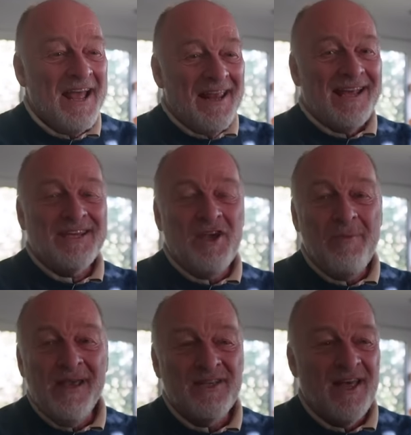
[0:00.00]
That's
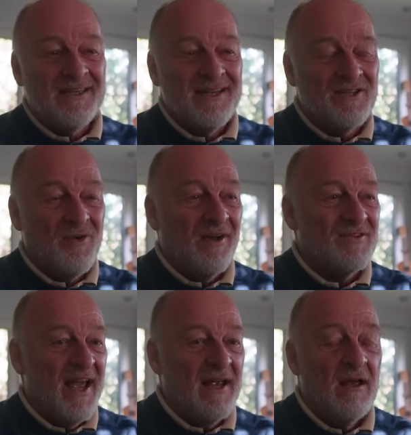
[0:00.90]
Cubase 12
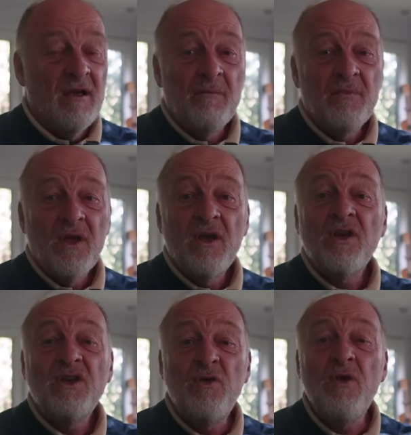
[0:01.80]
saying,
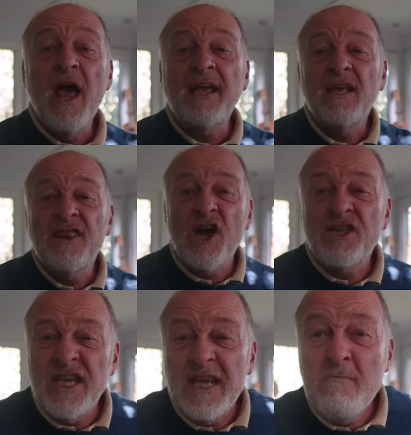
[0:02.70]
You like
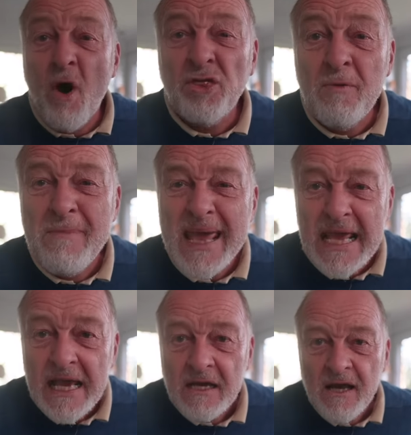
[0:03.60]
13 more than
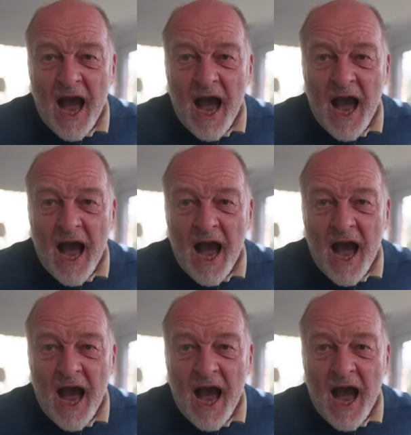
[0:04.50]
me?